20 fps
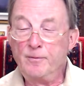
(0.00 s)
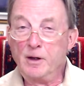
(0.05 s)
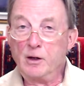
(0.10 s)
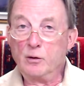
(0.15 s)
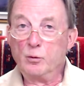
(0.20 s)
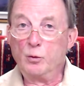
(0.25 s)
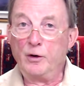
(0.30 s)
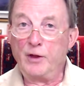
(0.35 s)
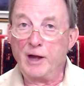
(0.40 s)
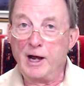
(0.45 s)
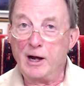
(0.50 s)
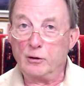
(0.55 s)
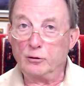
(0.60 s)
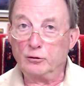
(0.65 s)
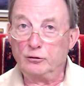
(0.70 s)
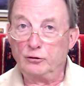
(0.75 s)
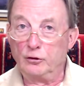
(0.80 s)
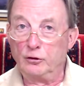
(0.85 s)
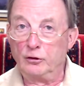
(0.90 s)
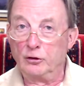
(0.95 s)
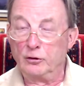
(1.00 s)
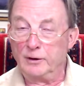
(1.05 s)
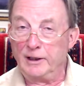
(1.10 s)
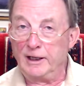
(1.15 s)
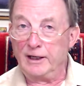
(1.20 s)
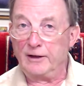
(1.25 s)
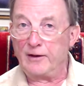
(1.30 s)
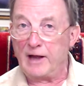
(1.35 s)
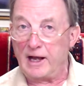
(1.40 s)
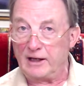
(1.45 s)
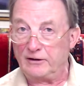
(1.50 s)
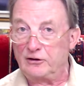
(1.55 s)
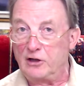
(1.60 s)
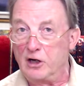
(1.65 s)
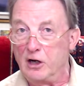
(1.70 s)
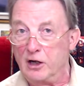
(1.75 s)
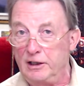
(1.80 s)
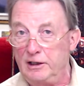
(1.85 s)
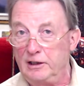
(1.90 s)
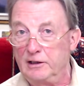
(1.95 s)
without doing that
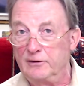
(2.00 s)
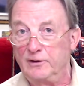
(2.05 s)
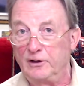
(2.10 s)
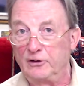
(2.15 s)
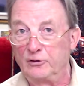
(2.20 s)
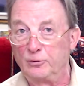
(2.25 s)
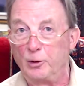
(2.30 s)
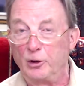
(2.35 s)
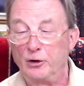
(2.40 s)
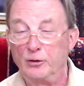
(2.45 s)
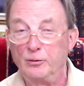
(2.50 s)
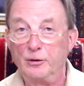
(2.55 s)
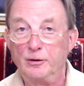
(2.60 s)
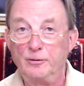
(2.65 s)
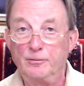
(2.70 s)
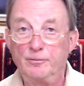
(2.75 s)
kind of experiment.